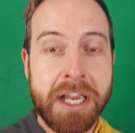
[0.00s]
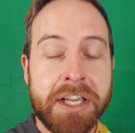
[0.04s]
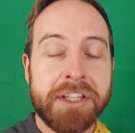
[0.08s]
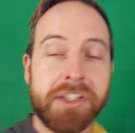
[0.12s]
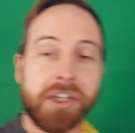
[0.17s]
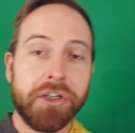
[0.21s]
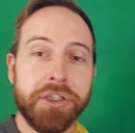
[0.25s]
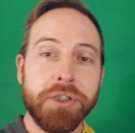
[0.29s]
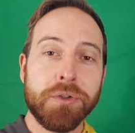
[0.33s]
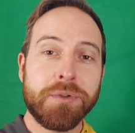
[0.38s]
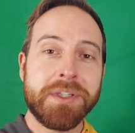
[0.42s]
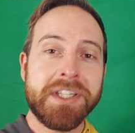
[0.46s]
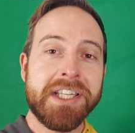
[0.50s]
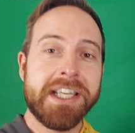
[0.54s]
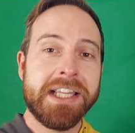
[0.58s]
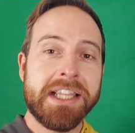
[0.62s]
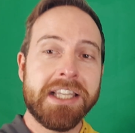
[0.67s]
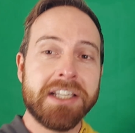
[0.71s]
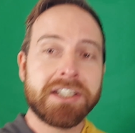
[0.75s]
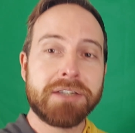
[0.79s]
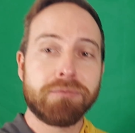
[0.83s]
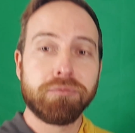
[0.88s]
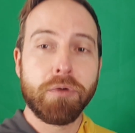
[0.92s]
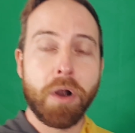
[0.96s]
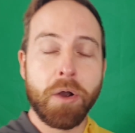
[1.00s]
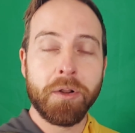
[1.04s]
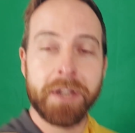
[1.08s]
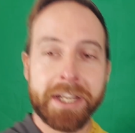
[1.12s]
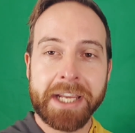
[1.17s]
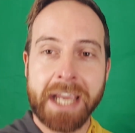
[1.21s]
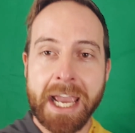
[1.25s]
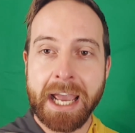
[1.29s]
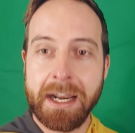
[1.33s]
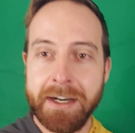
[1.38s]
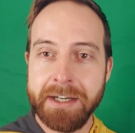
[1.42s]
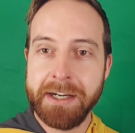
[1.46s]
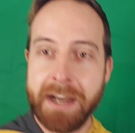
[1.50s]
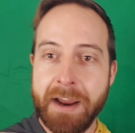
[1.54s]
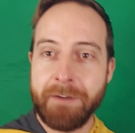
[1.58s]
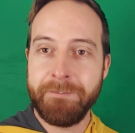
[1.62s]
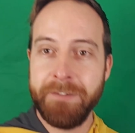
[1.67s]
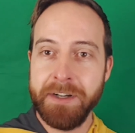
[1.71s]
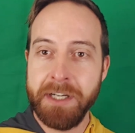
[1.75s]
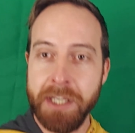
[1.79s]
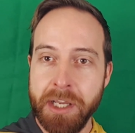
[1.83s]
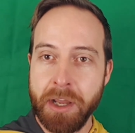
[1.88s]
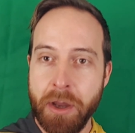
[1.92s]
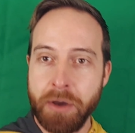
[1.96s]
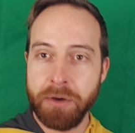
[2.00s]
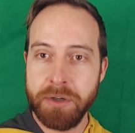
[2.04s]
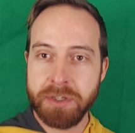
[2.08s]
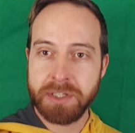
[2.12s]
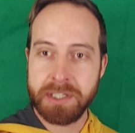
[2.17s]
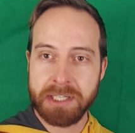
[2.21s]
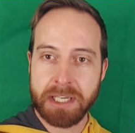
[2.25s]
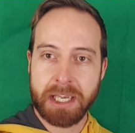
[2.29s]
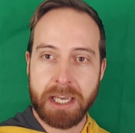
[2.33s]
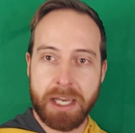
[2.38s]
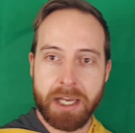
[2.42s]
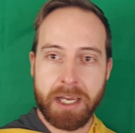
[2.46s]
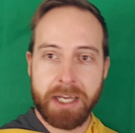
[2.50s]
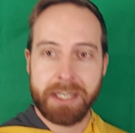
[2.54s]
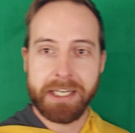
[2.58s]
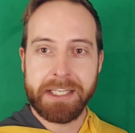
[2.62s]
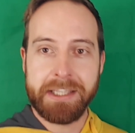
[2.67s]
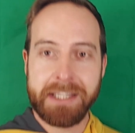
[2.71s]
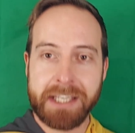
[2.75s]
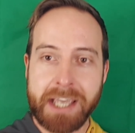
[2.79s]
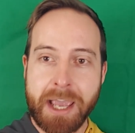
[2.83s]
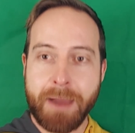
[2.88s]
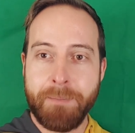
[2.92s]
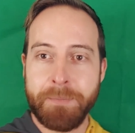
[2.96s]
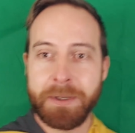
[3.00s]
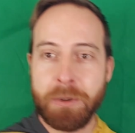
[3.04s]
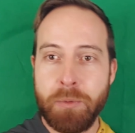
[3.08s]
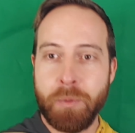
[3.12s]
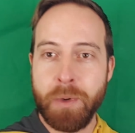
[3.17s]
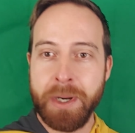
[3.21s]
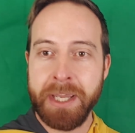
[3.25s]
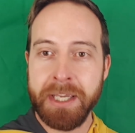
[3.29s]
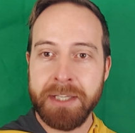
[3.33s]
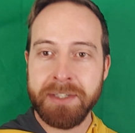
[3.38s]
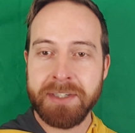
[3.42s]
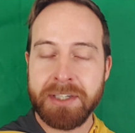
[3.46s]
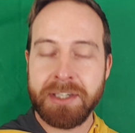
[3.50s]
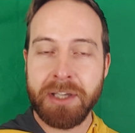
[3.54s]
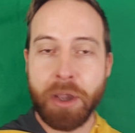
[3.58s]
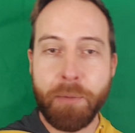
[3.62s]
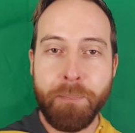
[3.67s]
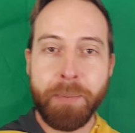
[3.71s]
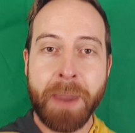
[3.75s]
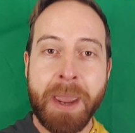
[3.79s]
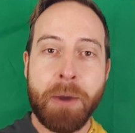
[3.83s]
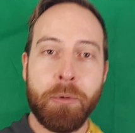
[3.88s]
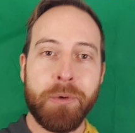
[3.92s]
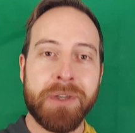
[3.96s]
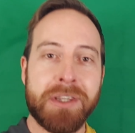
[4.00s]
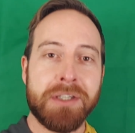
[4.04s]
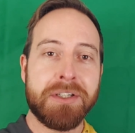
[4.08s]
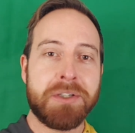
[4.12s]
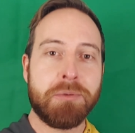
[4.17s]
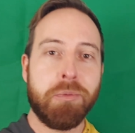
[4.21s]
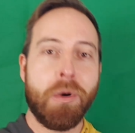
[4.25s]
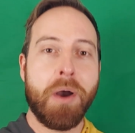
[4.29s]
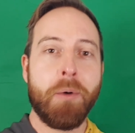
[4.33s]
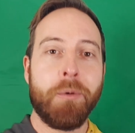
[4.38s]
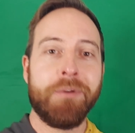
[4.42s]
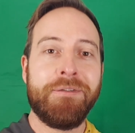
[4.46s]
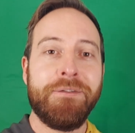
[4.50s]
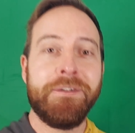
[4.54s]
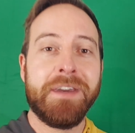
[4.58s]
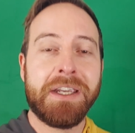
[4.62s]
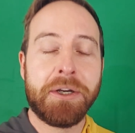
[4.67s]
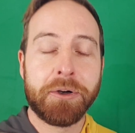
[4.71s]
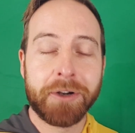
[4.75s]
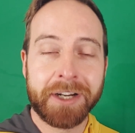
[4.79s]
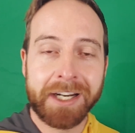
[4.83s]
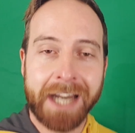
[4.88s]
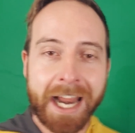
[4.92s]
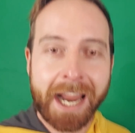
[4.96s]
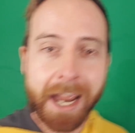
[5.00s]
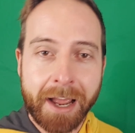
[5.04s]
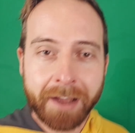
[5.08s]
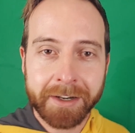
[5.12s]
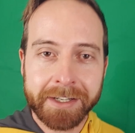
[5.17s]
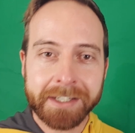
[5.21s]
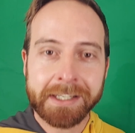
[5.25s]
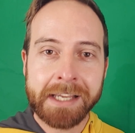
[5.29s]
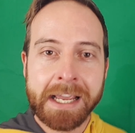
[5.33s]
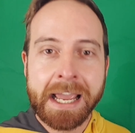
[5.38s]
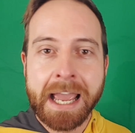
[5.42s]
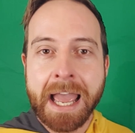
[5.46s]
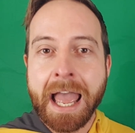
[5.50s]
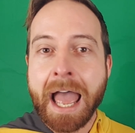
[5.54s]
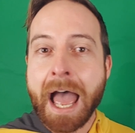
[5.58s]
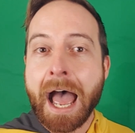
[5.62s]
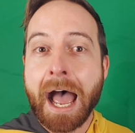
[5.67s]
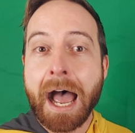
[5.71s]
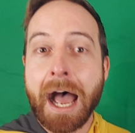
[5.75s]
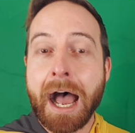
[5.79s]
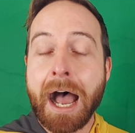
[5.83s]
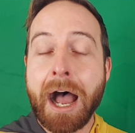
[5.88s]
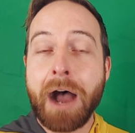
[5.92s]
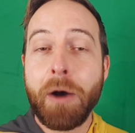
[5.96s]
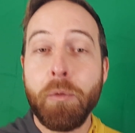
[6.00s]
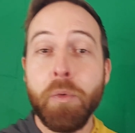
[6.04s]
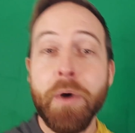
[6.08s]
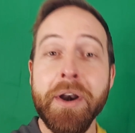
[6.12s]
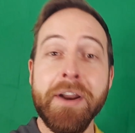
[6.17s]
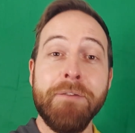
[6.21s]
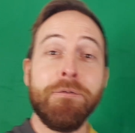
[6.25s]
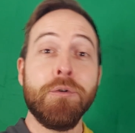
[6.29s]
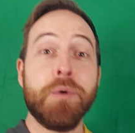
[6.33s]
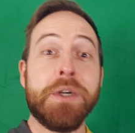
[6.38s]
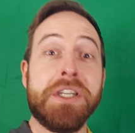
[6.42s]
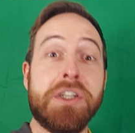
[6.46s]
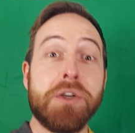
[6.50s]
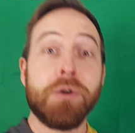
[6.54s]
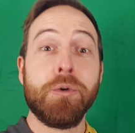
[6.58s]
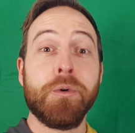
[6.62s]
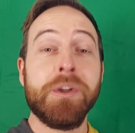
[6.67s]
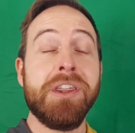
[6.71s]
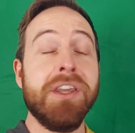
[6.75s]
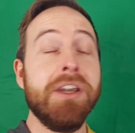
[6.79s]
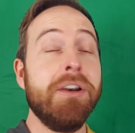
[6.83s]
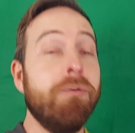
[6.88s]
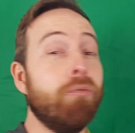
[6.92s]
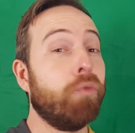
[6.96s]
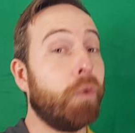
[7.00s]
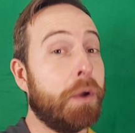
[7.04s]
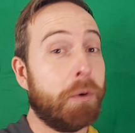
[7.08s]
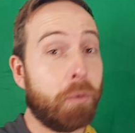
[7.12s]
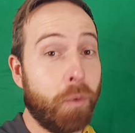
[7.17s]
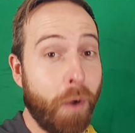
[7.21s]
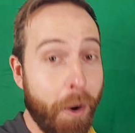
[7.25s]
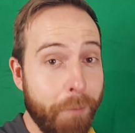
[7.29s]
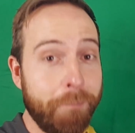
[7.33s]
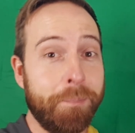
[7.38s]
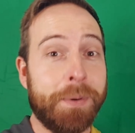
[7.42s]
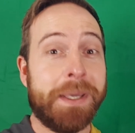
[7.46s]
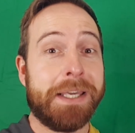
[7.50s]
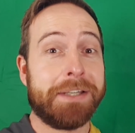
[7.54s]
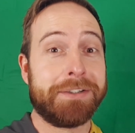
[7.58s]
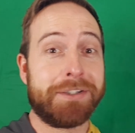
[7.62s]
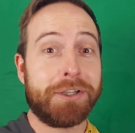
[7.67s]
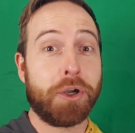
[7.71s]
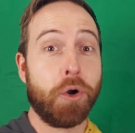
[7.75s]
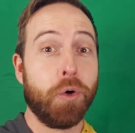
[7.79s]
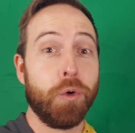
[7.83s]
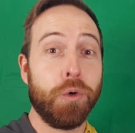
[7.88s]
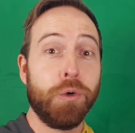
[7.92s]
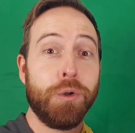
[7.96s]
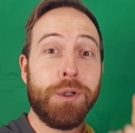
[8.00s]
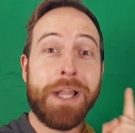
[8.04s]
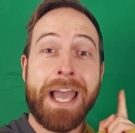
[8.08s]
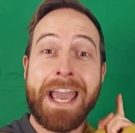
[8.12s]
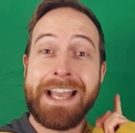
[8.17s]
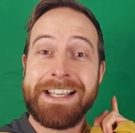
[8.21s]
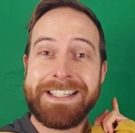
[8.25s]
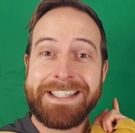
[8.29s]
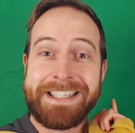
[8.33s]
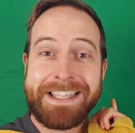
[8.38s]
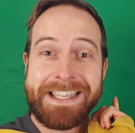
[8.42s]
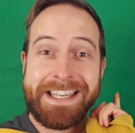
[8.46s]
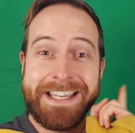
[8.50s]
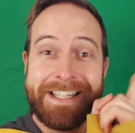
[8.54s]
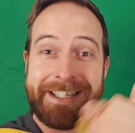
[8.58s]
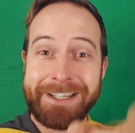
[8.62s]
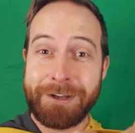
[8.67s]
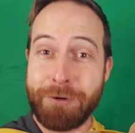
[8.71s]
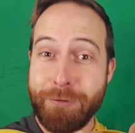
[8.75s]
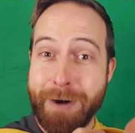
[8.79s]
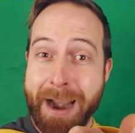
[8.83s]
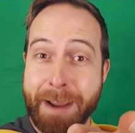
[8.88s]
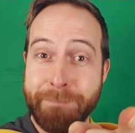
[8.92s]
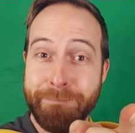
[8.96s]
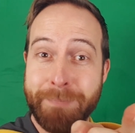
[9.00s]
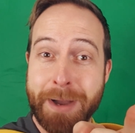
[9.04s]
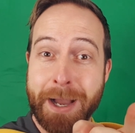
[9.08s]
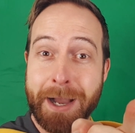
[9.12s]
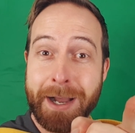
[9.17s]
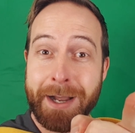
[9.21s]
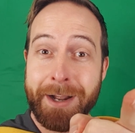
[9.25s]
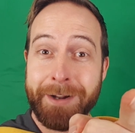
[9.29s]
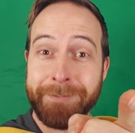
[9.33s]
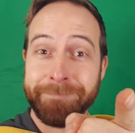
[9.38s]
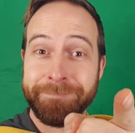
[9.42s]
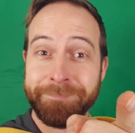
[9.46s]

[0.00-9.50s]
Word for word: So you'll see this rolling out in our videos uh, in the coming weeks, so bear with us while we figure it out. Uh, whatever we do with it, we won't be as cool as this grandma.